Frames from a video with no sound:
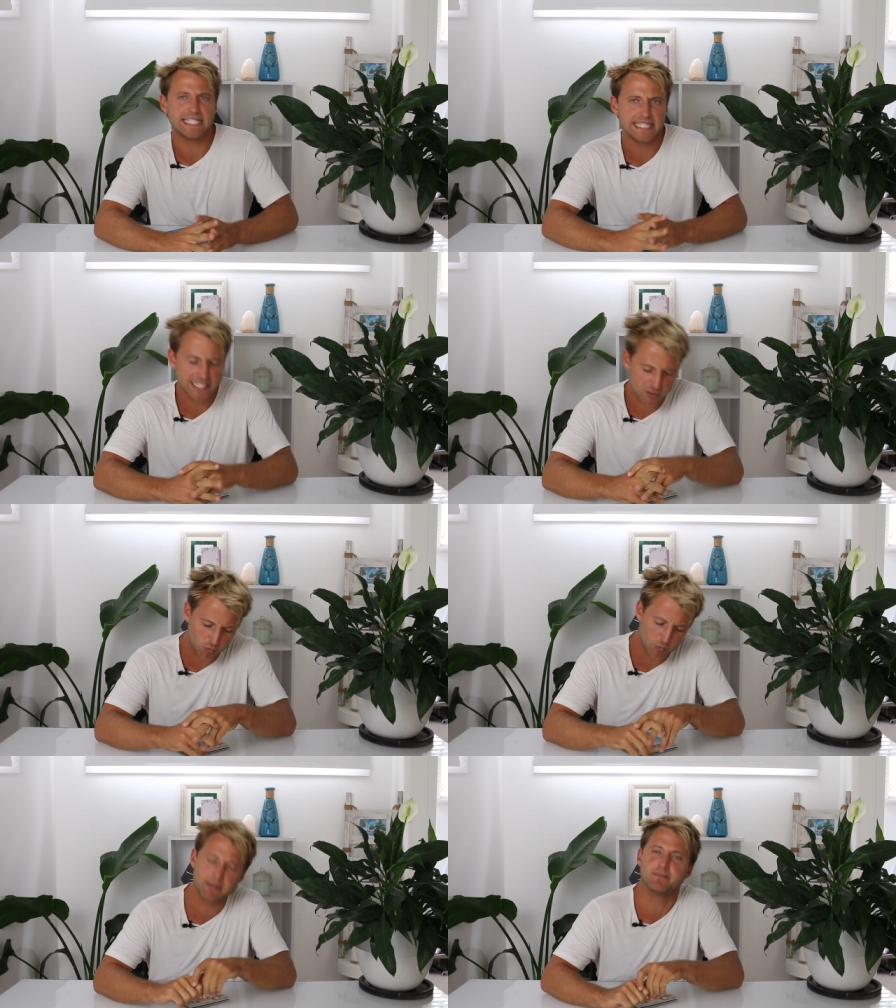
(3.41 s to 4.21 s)
In this
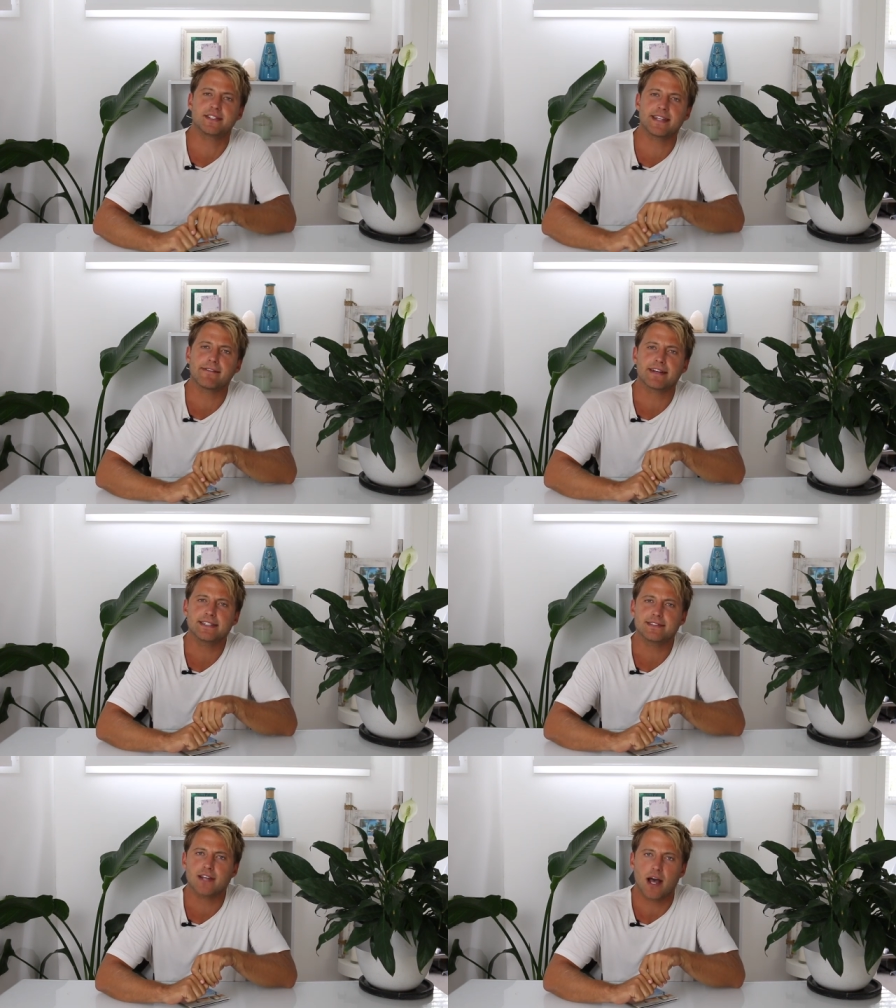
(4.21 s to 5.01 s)
web
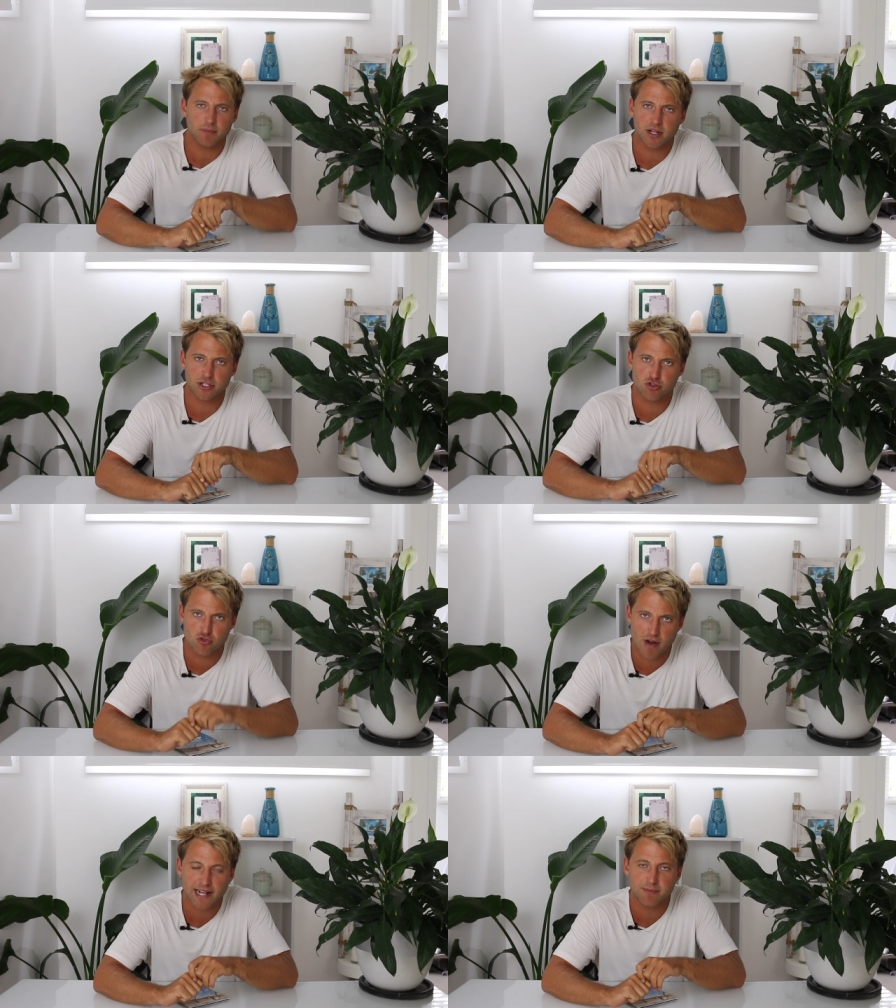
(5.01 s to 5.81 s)
series, I'm going to
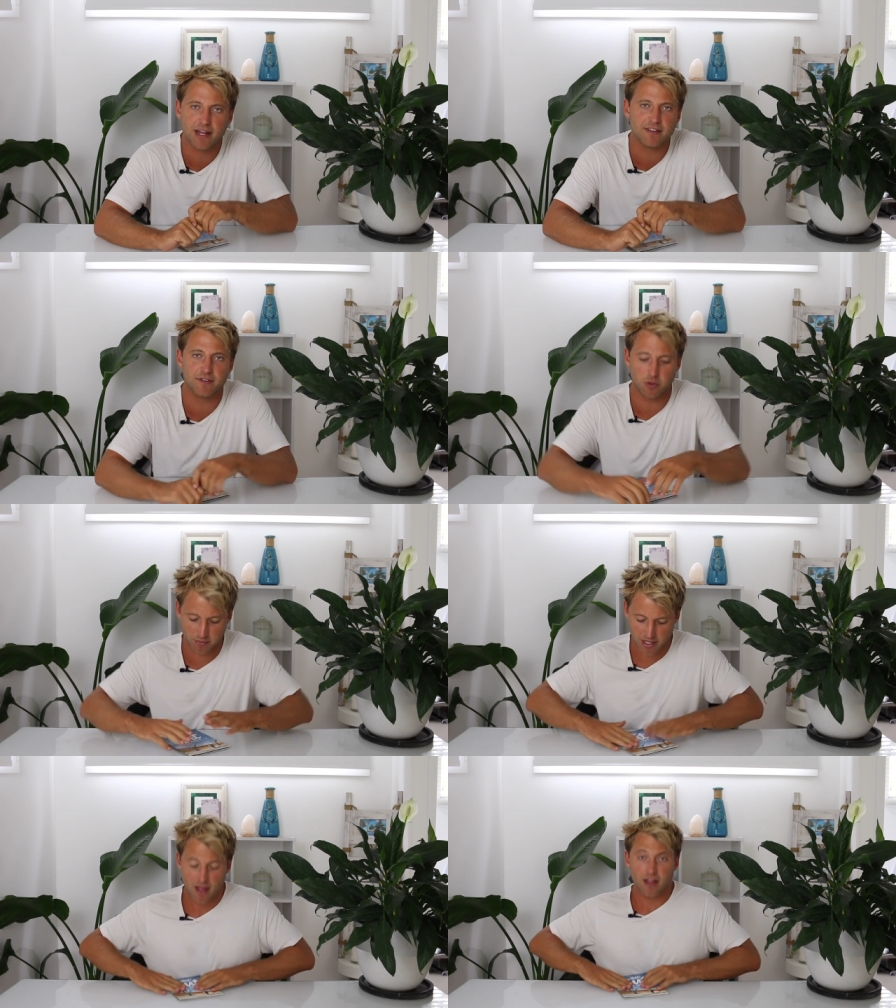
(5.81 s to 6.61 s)
track my
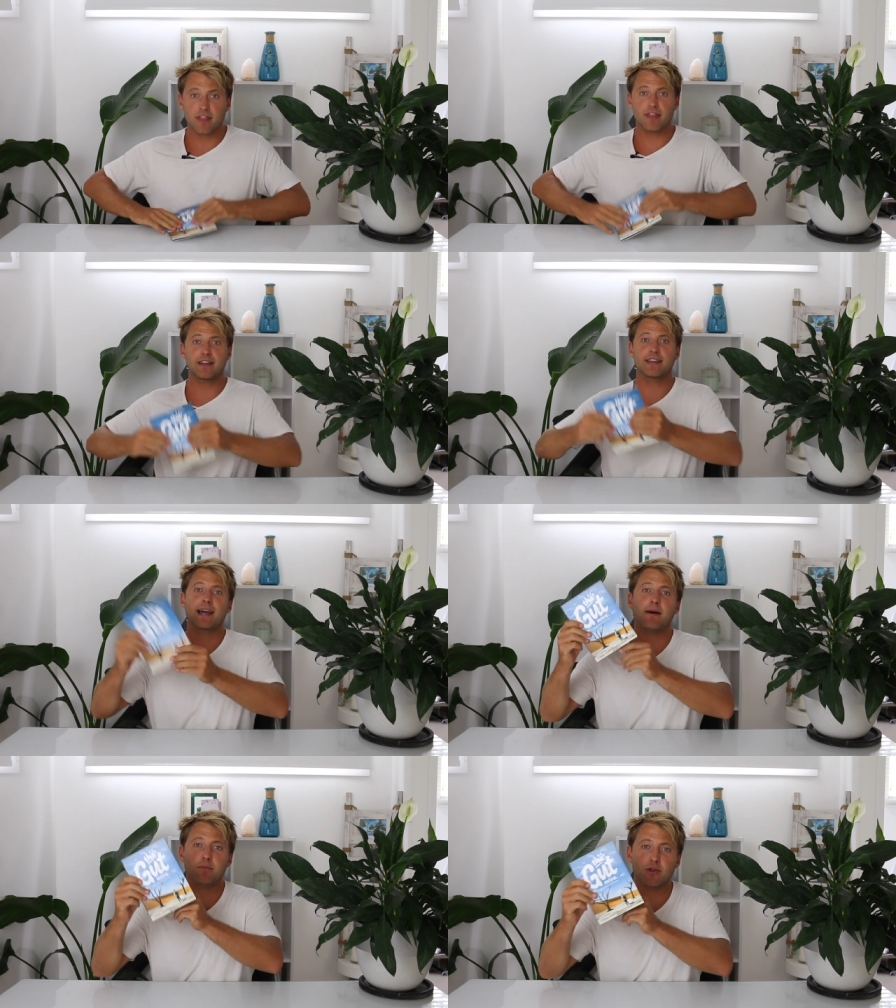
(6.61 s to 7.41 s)
film, The
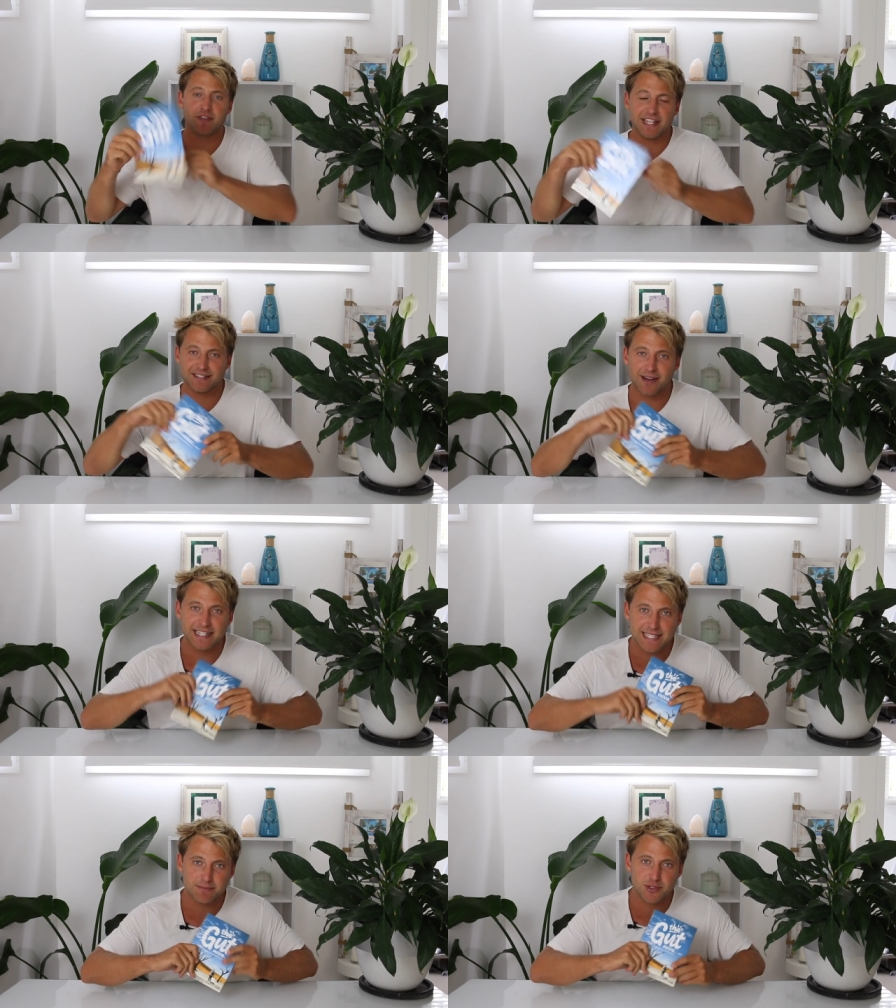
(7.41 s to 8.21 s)
Gut Movie, as
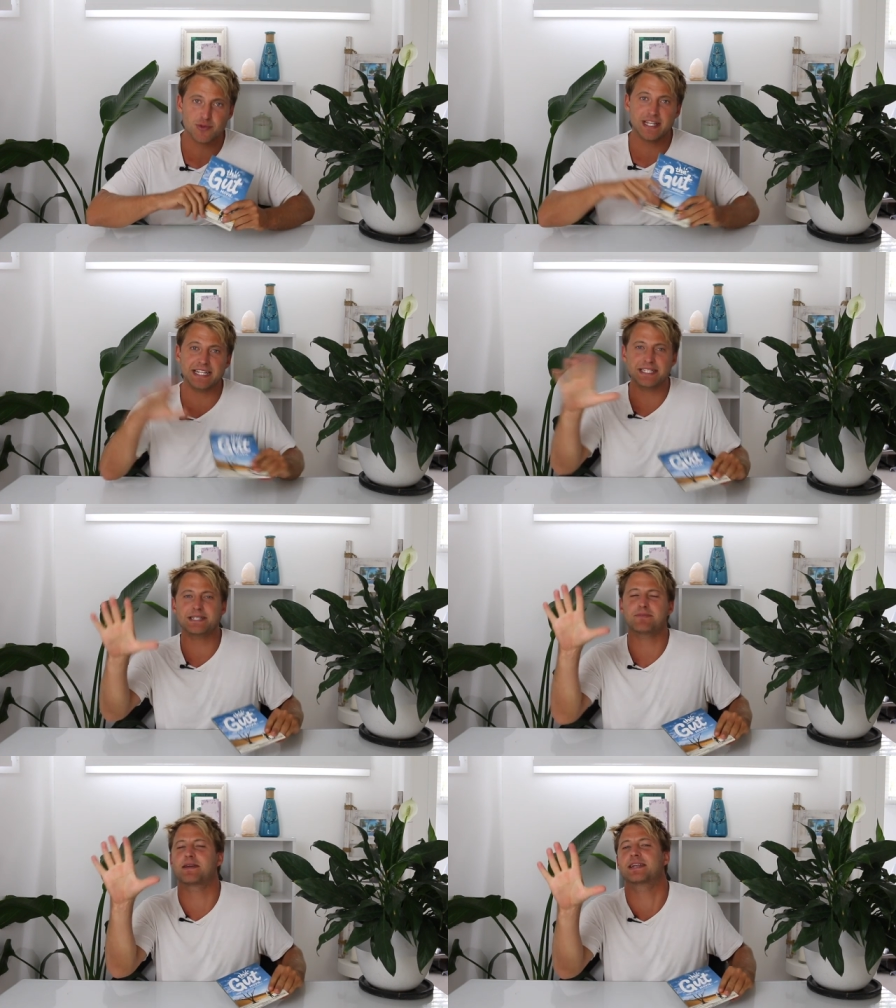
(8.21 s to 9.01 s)
I attempt to
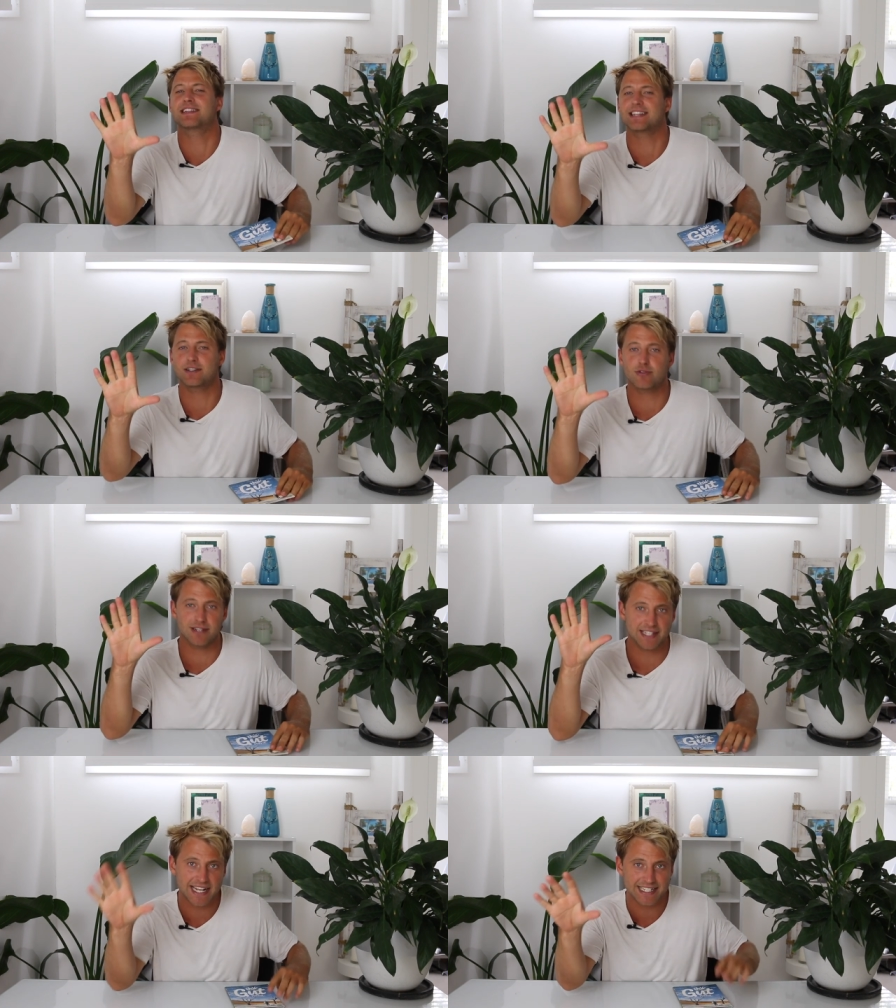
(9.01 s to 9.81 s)
independently
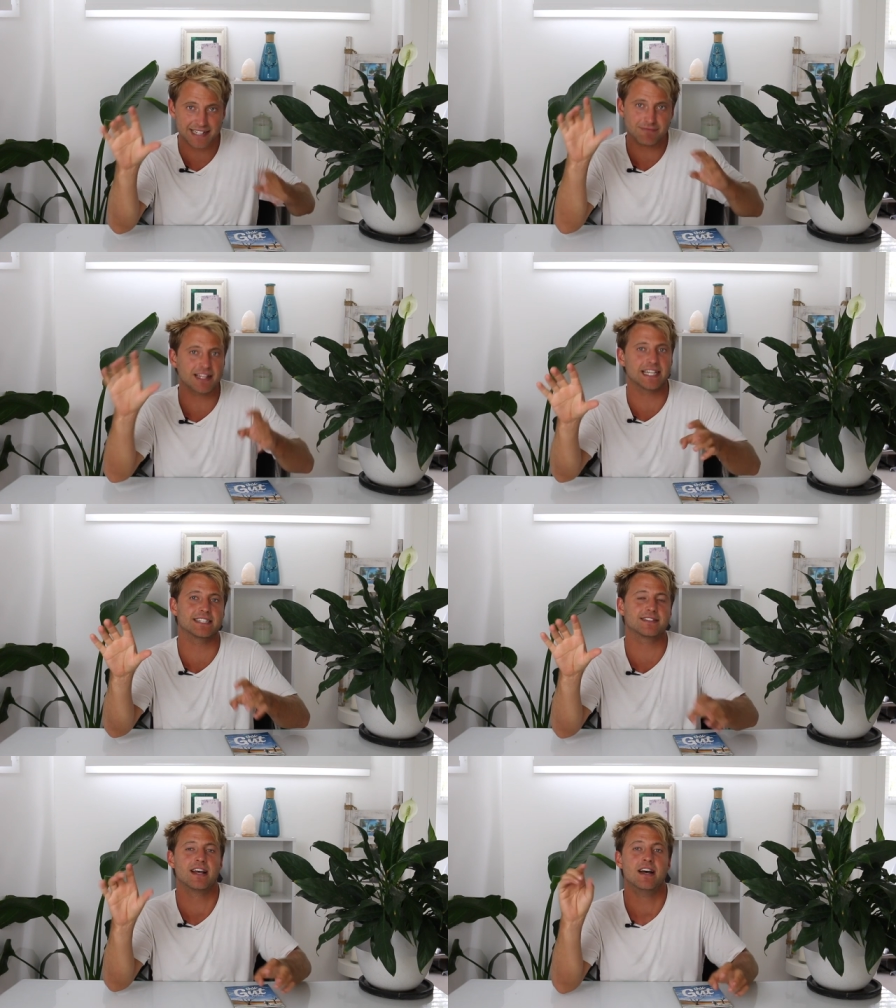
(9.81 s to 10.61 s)
create and
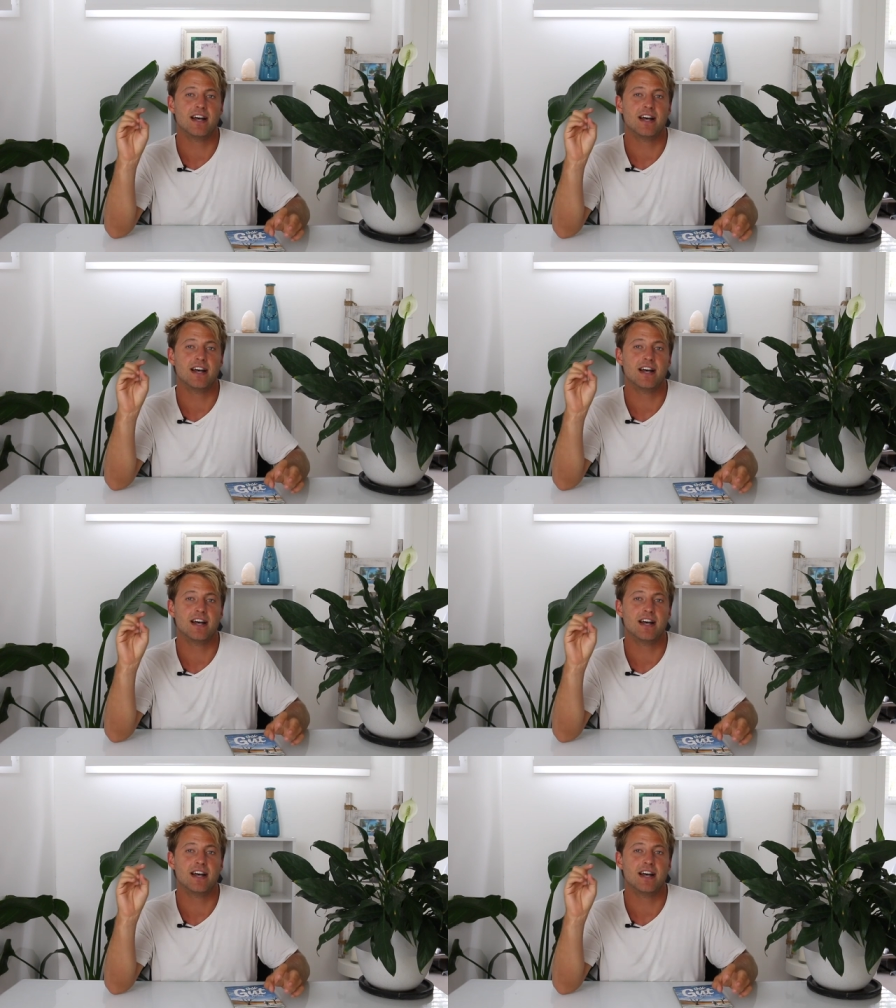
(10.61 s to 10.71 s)
release